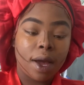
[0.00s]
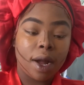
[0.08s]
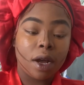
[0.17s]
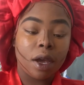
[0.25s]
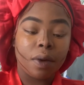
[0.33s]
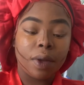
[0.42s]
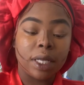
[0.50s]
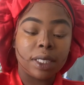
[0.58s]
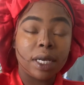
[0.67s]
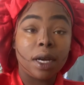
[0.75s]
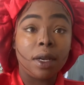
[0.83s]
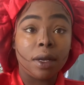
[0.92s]
I couldn't really
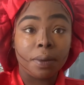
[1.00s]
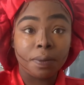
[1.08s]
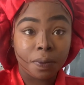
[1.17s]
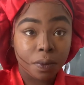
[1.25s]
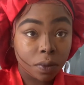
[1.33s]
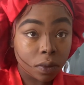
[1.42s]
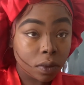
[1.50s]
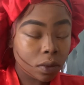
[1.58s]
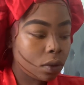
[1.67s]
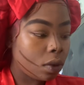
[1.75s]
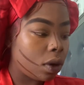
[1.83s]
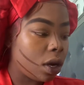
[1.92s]
tell them.
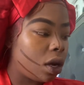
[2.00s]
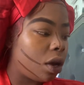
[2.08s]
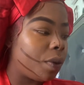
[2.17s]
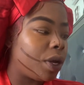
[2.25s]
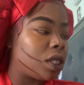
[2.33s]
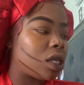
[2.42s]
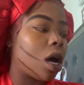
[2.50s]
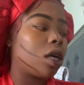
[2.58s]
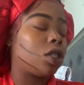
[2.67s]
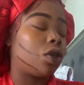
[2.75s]
I couldn't really talk.